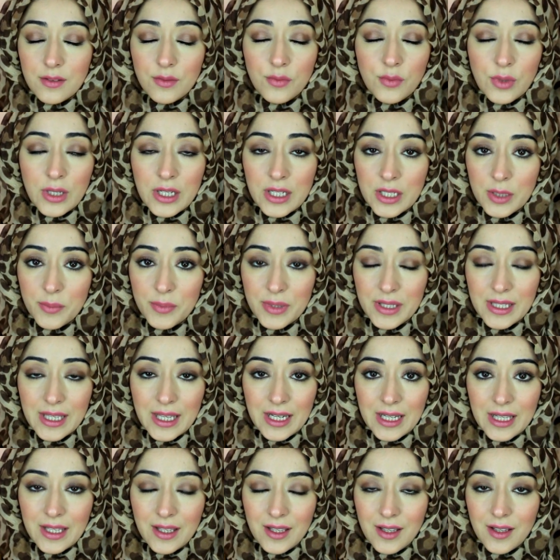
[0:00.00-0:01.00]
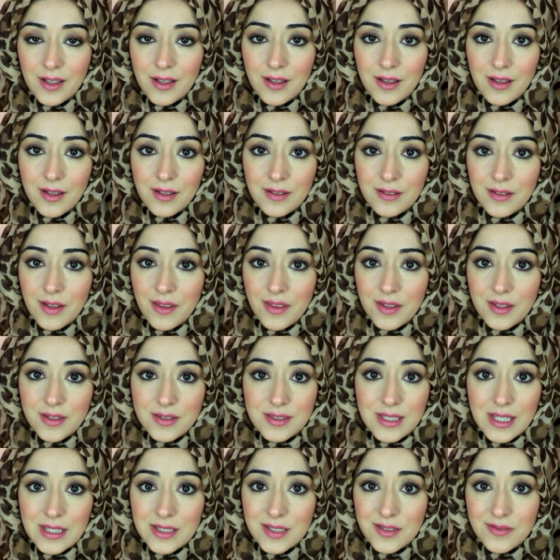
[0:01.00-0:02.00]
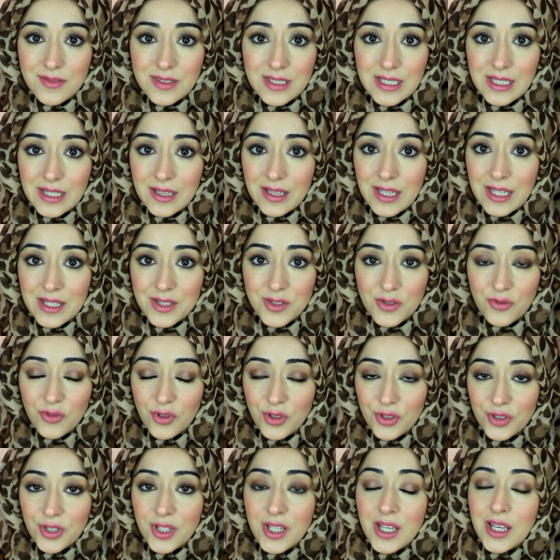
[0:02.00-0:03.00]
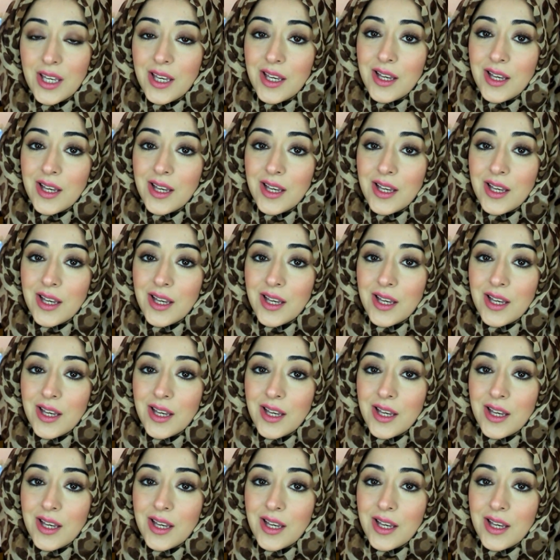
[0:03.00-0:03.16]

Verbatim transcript: we're going to be getting another set of teeth later on.